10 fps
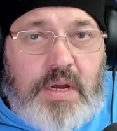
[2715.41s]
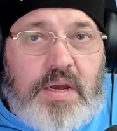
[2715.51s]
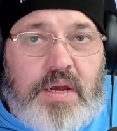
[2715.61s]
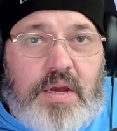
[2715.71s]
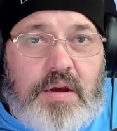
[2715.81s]

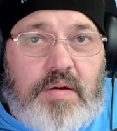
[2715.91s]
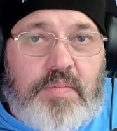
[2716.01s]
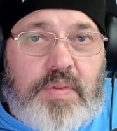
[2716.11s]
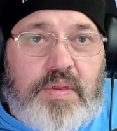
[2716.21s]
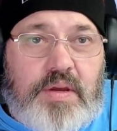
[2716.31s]

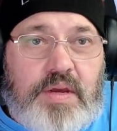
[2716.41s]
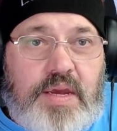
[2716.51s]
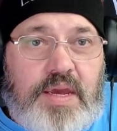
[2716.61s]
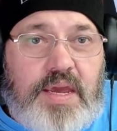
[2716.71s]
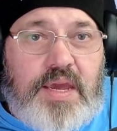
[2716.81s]

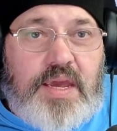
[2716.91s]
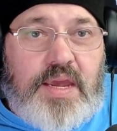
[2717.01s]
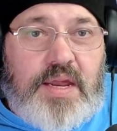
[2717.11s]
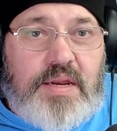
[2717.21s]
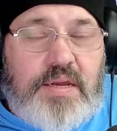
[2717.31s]

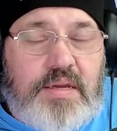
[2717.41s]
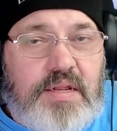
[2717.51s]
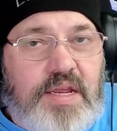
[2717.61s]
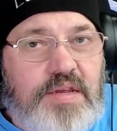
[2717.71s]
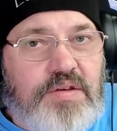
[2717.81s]
And
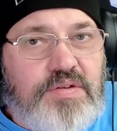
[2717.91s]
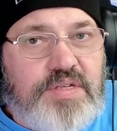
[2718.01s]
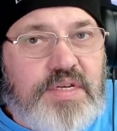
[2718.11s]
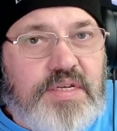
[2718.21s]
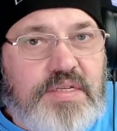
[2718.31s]
it
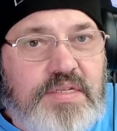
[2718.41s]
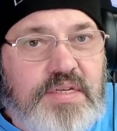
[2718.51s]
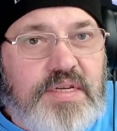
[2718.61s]
uses,